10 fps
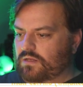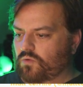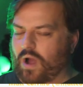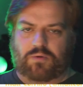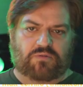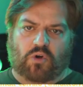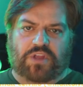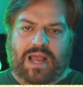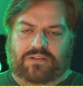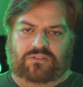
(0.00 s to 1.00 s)
why do we roll
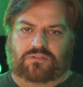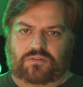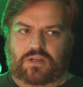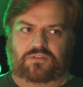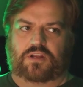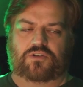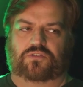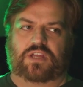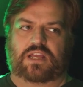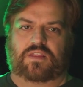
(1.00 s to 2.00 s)
dice instead of
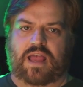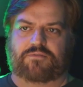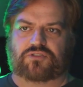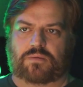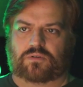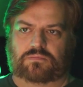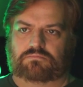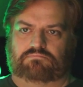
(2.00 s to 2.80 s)
just taking the average number?